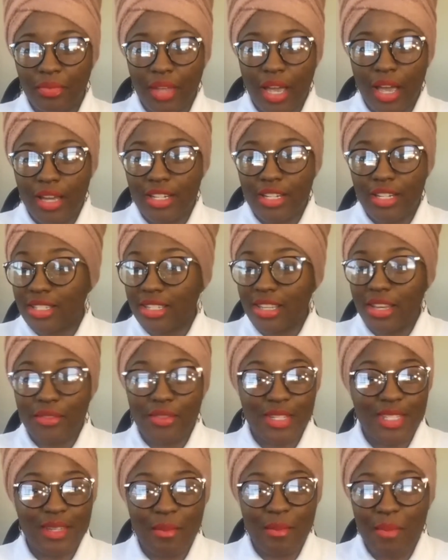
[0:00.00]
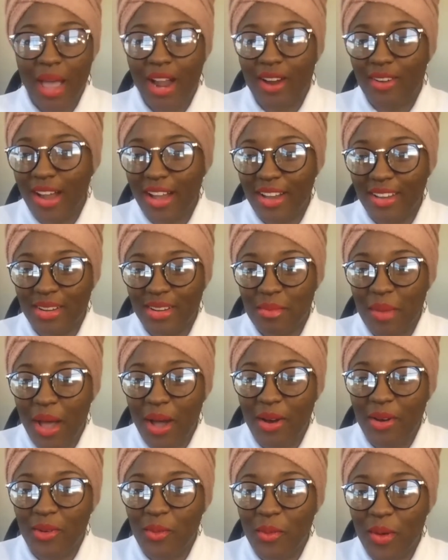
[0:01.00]
Just give us some background
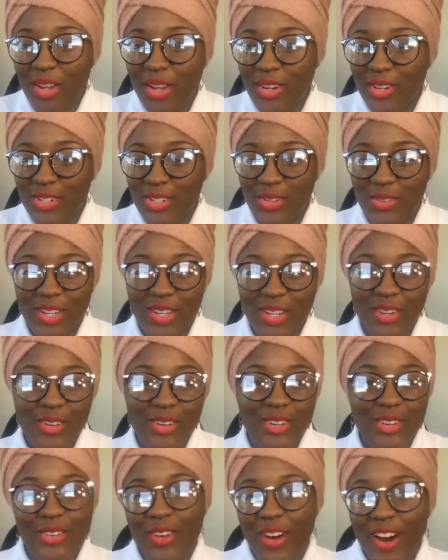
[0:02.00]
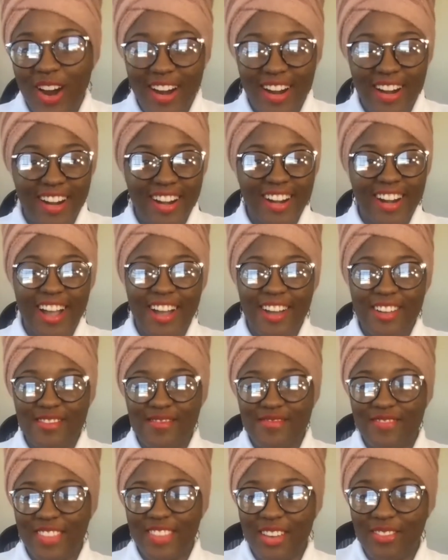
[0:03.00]
about what you're doing, who you are,
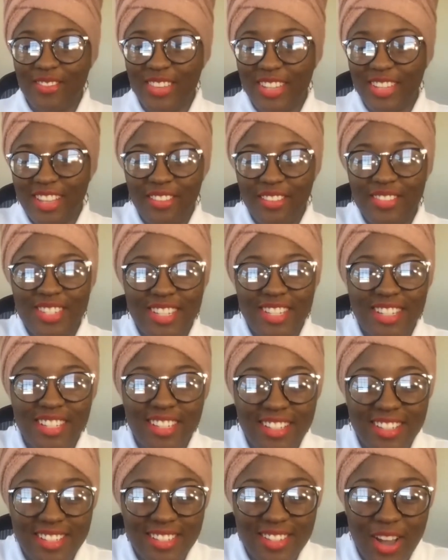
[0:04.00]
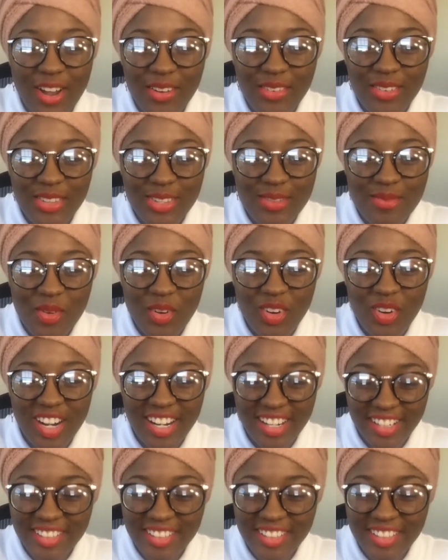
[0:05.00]
and we'd love to talk with you more.